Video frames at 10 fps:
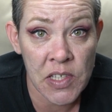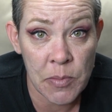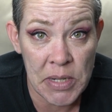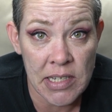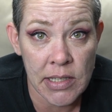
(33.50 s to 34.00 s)

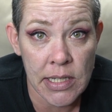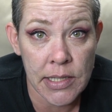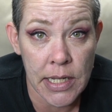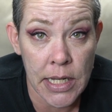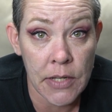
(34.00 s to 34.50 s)

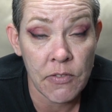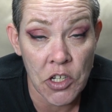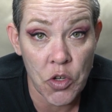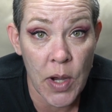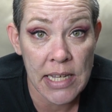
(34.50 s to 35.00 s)
species to hit the
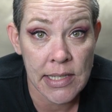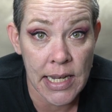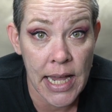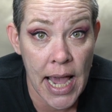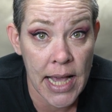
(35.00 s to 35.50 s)
U.S.
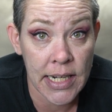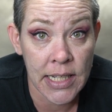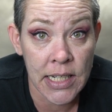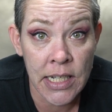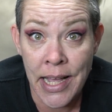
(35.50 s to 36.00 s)
and
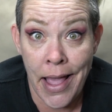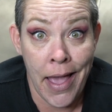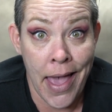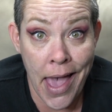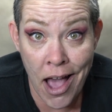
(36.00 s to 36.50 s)
Canada
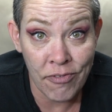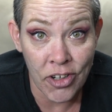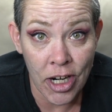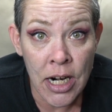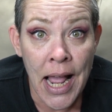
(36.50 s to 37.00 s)

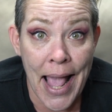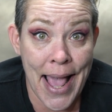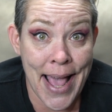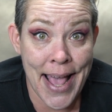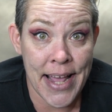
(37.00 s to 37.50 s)
ever,
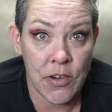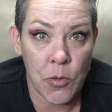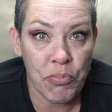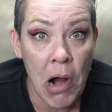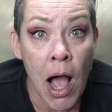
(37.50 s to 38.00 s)
and
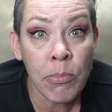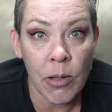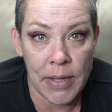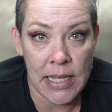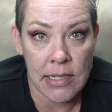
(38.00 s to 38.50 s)
the
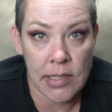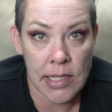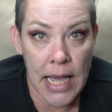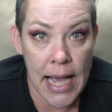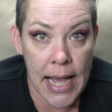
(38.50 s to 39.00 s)
problem is
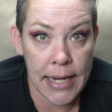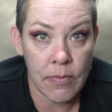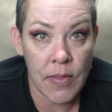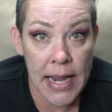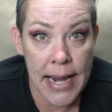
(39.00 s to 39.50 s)
that
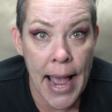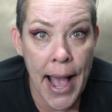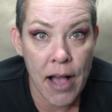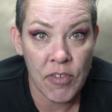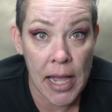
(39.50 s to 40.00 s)
they
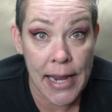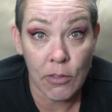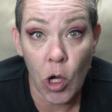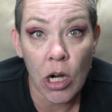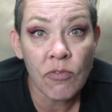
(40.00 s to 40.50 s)
have
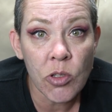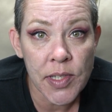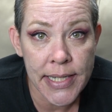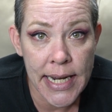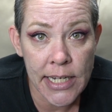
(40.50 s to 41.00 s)
a larval
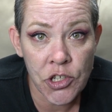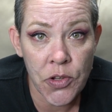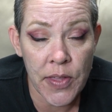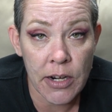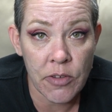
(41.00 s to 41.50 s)
stage
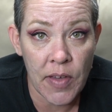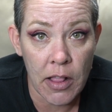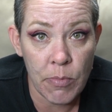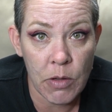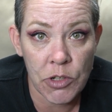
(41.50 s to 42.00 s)
to their
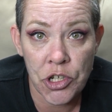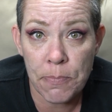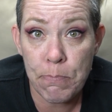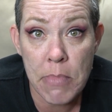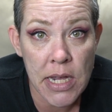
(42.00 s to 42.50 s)
development, which
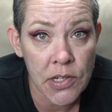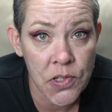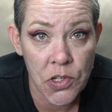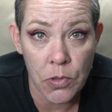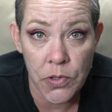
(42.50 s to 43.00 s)
are
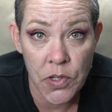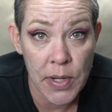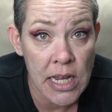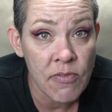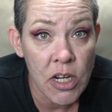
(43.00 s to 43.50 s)
minuscule, so
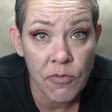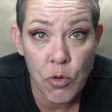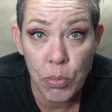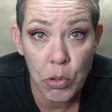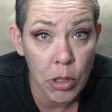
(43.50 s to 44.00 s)
even if
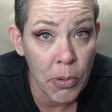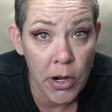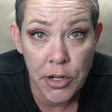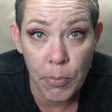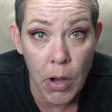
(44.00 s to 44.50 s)
you pull
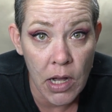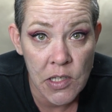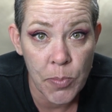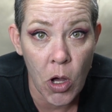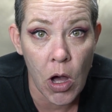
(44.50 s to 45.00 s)
apart your
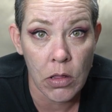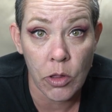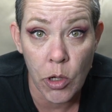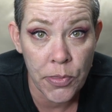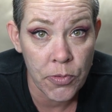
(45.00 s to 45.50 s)
moss ball,
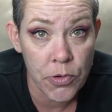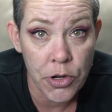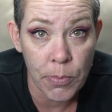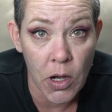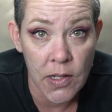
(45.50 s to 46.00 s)
look through
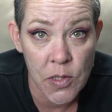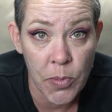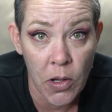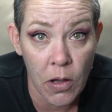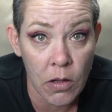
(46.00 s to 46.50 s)
your moss
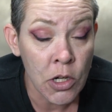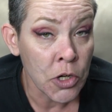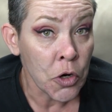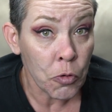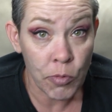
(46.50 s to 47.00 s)
ball,
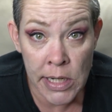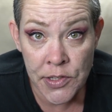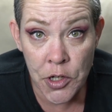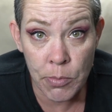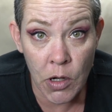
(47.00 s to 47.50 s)

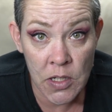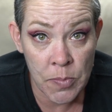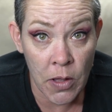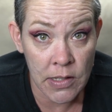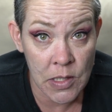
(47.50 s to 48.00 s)
rinse your moss
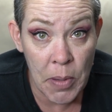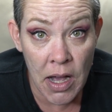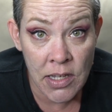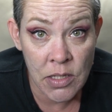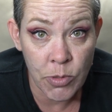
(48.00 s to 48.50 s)
ball, it's
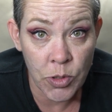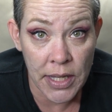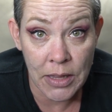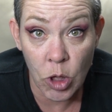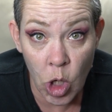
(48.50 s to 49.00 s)
possible
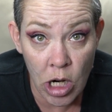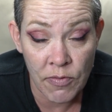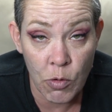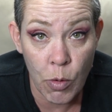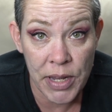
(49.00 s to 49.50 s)
that
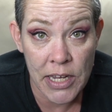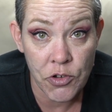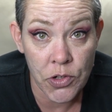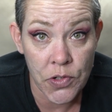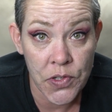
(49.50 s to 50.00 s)
larvae will be
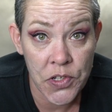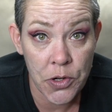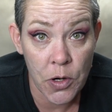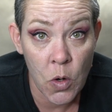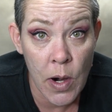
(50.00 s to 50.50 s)
introduced to
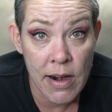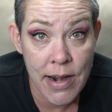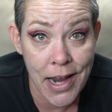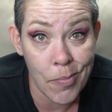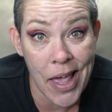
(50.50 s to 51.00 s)
your
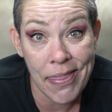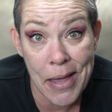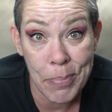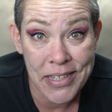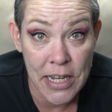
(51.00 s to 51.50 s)
aquarium and
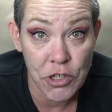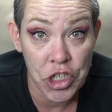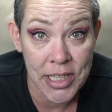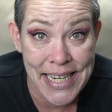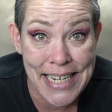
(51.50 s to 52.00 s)
then
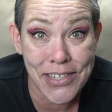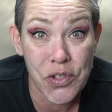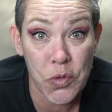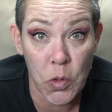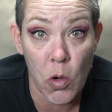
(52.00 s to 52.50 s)
potentially
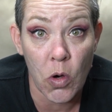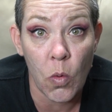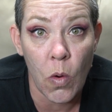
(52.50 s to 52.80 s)
into local